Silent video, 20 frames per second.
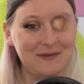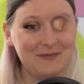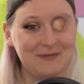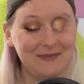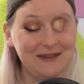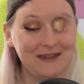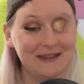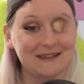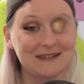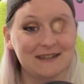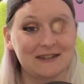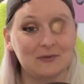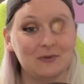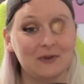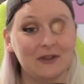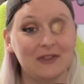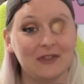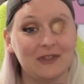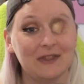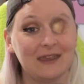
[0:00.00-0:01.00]
mixed
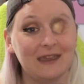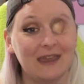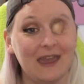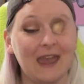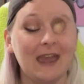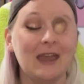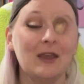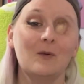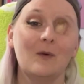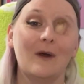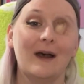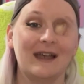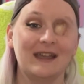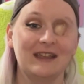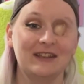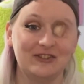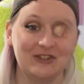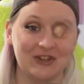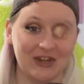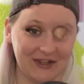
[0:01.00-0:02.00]
with
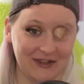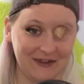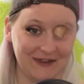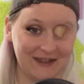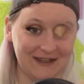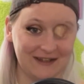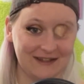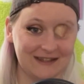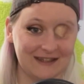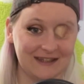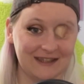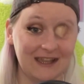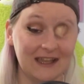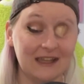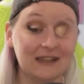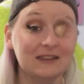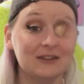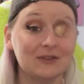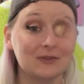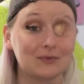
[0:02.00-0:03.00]
KY jelly to
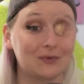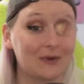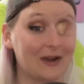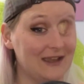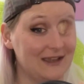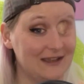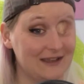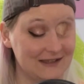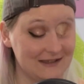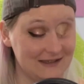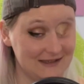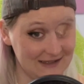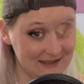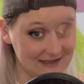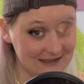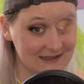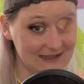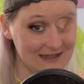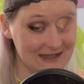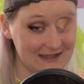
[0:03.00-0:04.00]
get the right
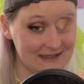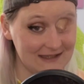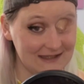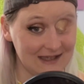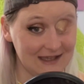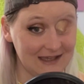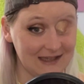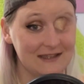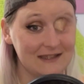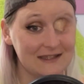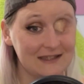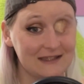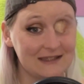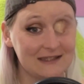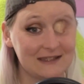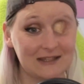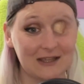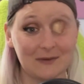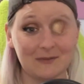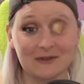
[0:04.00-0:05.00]
consistency.
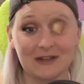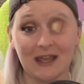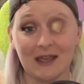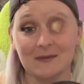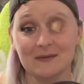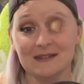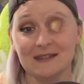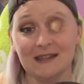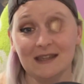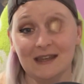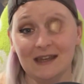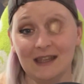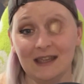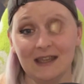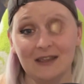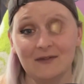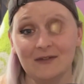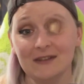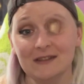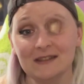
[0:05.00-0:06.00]
Sometimes he'd
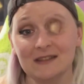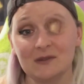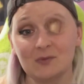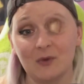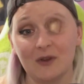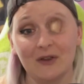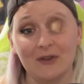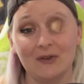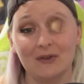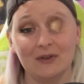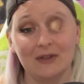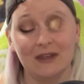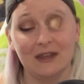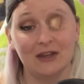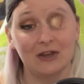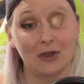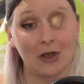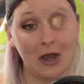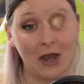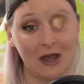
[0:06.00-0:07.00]
even sprinkle
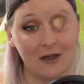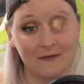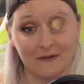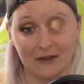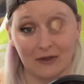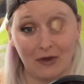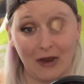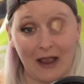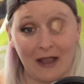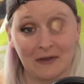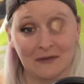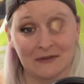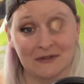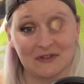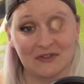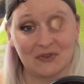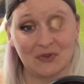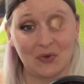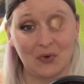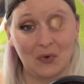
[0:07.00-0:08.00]
in coffee
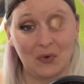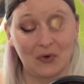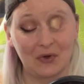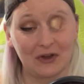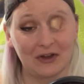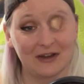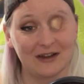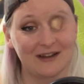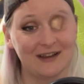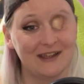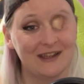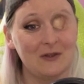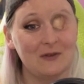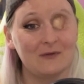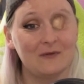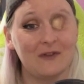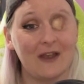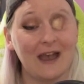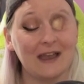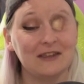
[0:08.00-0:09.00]
grounds or
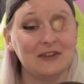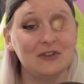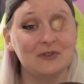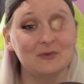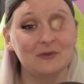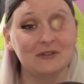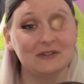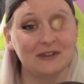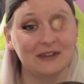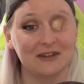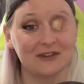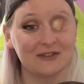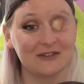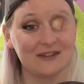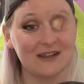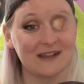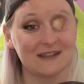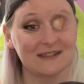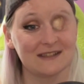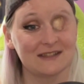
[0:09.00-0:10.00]
vacuum cleaner
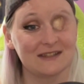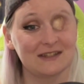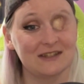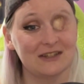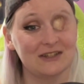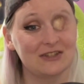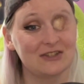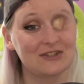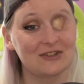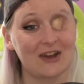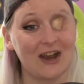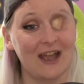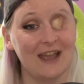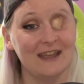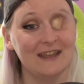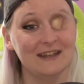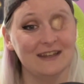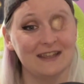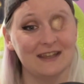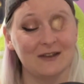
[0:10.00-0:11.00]
dust to try
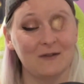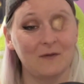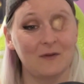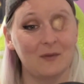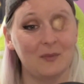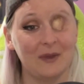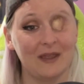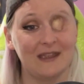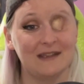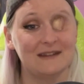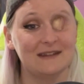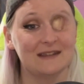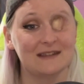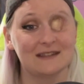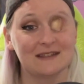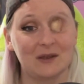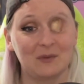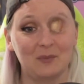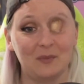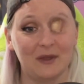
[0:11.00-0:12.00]
and give the
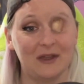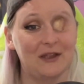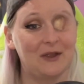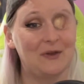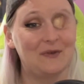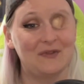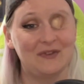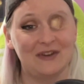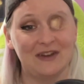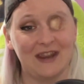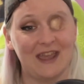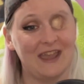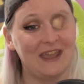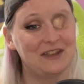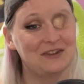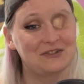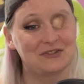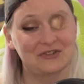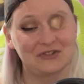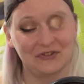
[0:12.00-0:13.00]
paintings a bit of an
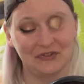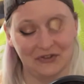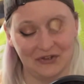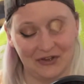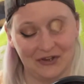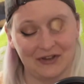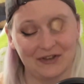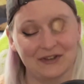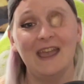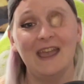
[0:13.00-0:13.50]
aged look.